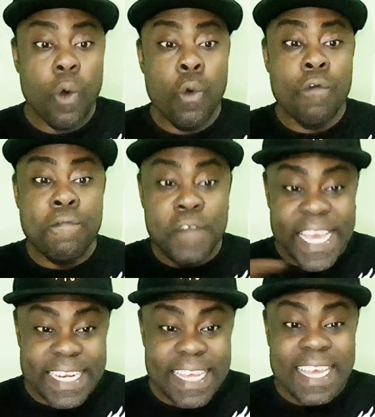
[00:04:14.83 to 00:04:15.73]
who
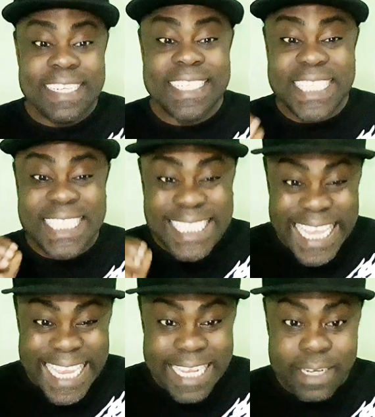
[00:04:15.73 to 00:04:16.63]
fled the
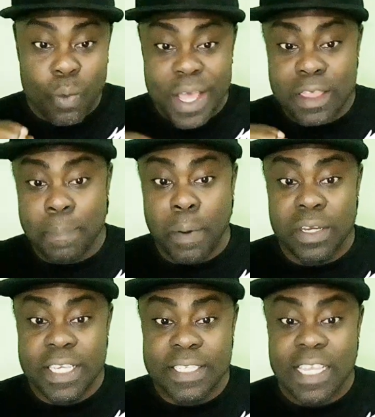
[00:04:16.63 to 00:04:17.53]
scene when the
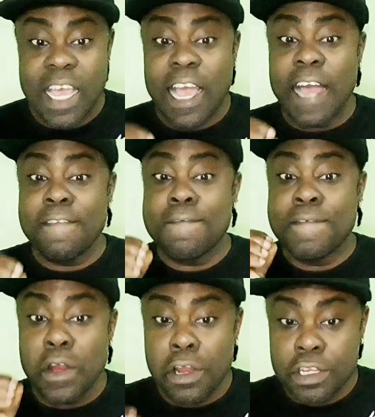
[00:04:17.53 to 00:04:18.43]
police
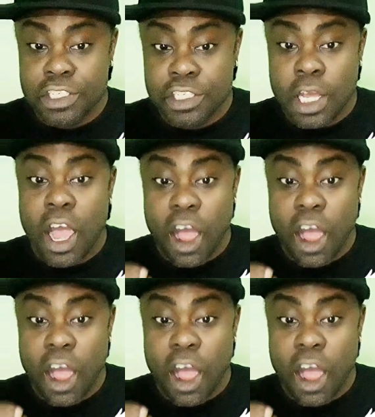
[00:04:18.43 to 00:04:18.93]
converged